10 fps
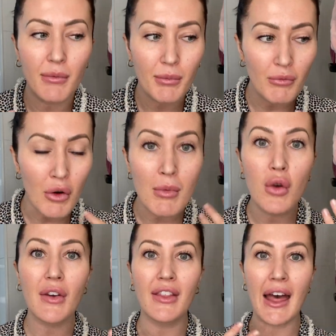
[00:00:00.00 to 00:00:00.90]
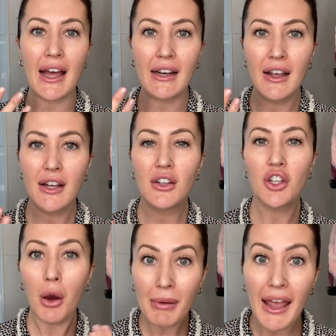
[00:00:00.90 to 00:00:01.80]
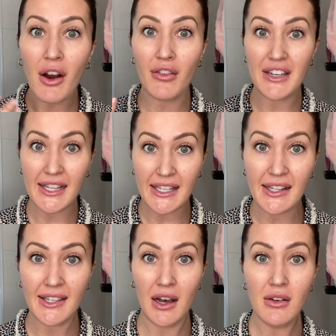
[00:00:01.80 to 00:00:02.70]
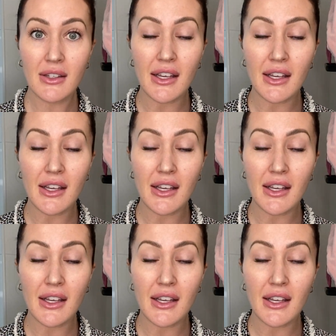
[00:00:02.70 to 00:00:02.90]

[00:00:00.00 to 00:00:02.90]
removing that top layer of dead skin cells.